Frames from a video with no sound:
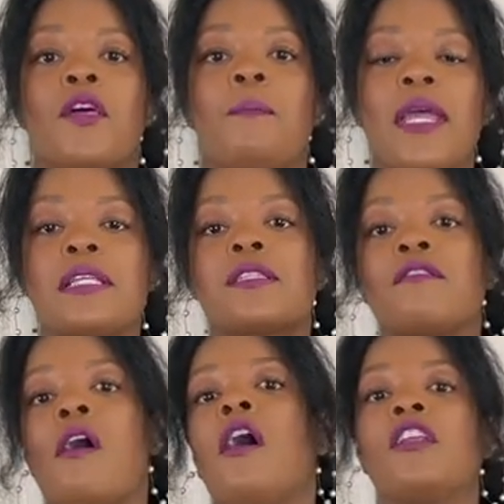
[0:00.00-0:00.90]
the base
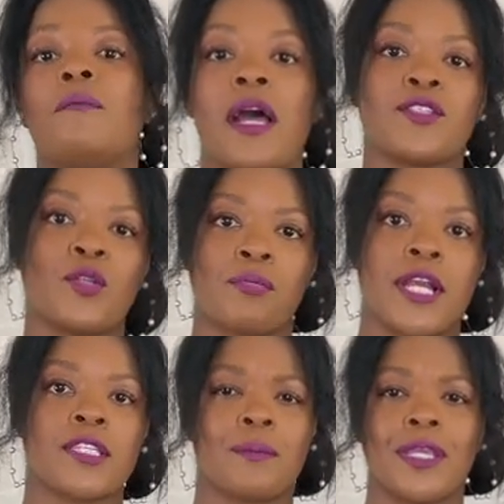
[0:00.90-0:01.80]
of all of my soup
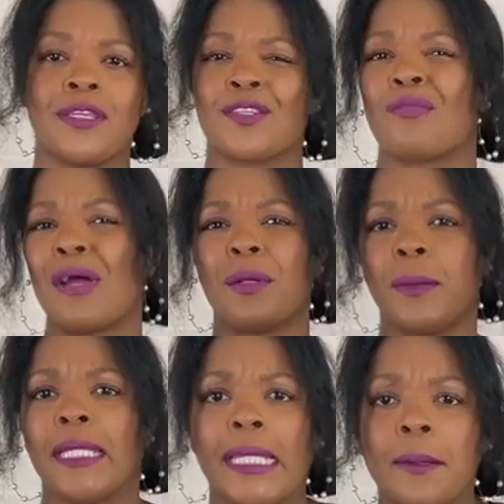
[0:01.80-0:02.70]
recipes and
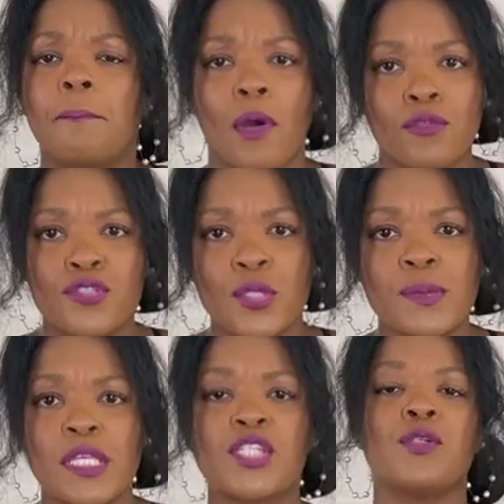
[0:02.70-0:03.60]
probably most
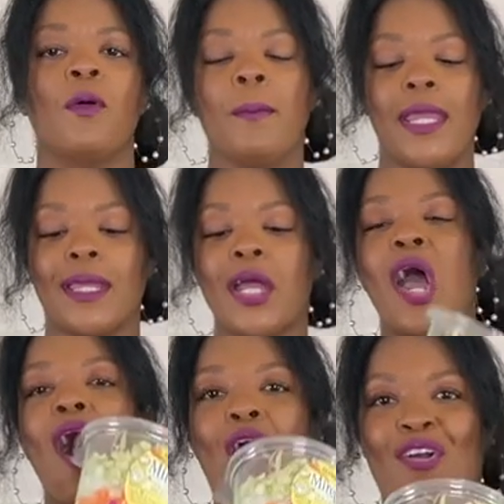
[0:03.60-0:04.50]
soups that you will make
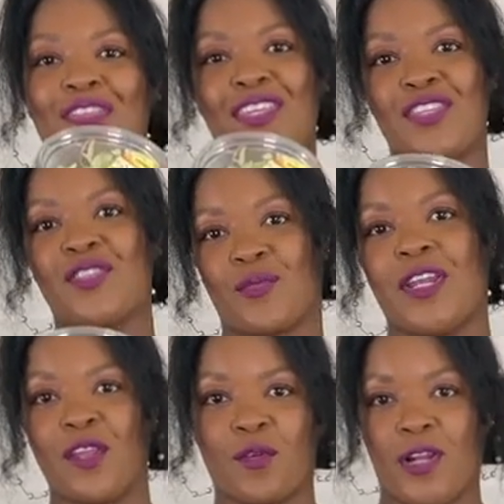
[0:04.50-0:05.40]
are these
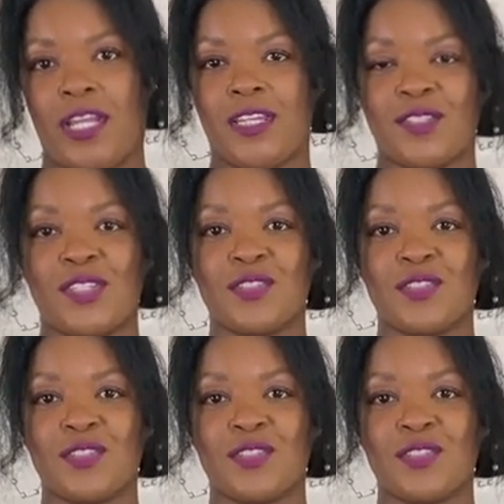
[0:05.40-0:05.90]
three ingredients.